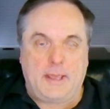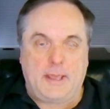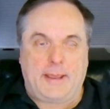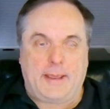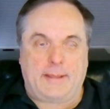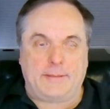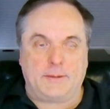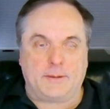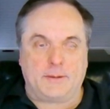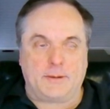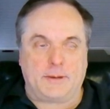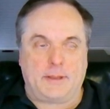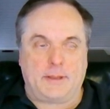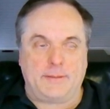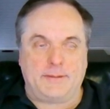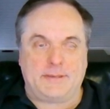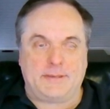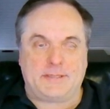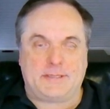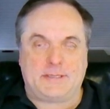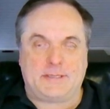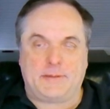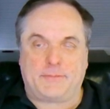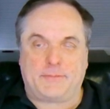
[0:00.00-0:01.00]
And look at all
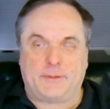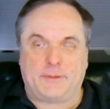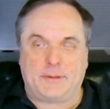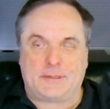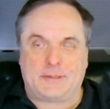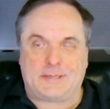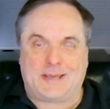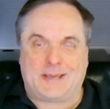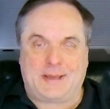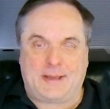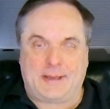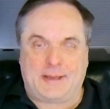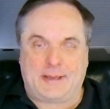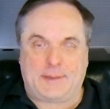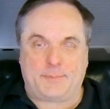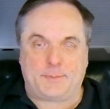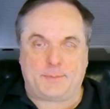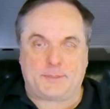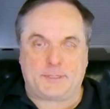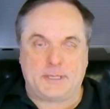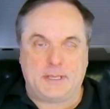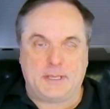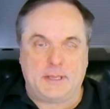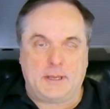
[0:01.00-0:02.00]
these different
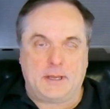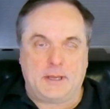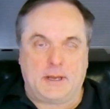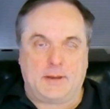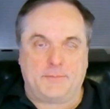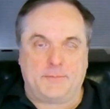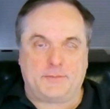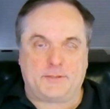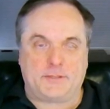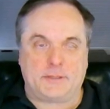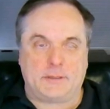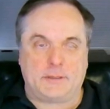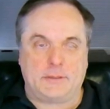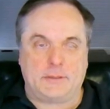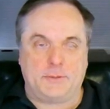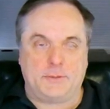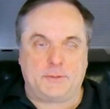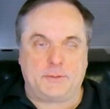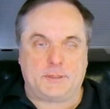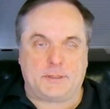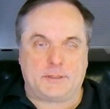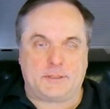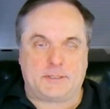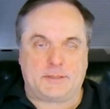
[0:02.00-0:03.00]
types of
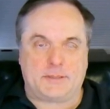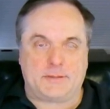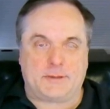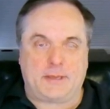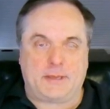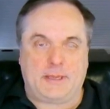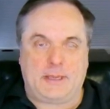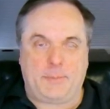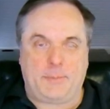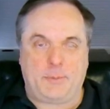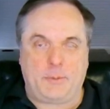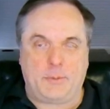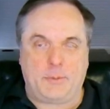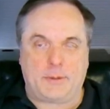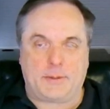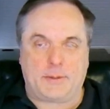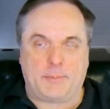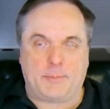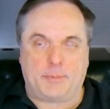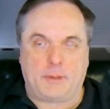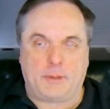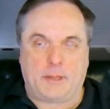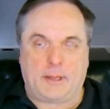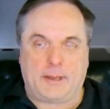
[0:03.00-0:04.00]
solutions to keep you in
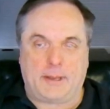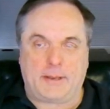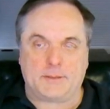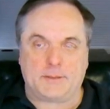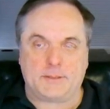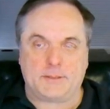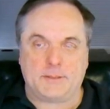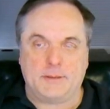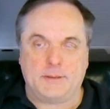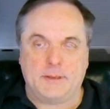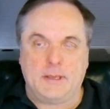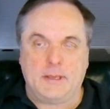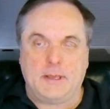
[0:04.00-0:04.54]
compliance.